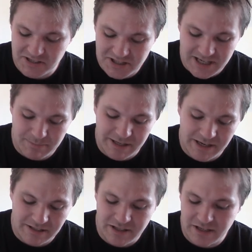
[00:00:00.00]
a cheap
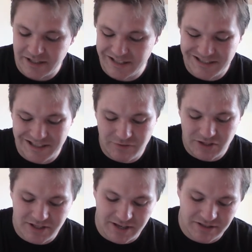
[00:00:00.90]
leader, at least it gives you
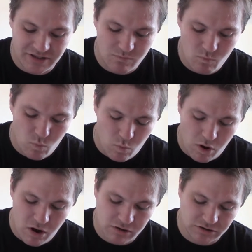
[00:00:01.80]
Tactician
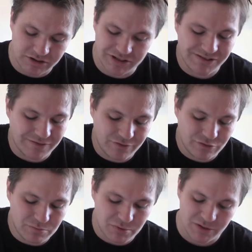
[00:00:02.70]
1, it's not
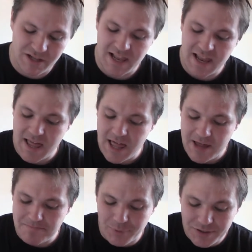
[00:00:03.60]
vulnerable,
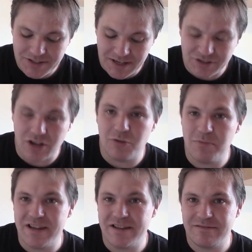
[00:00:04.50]
but the stats are a
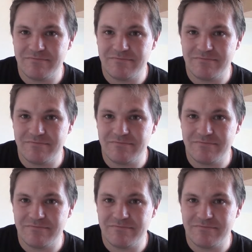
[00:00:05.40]
bit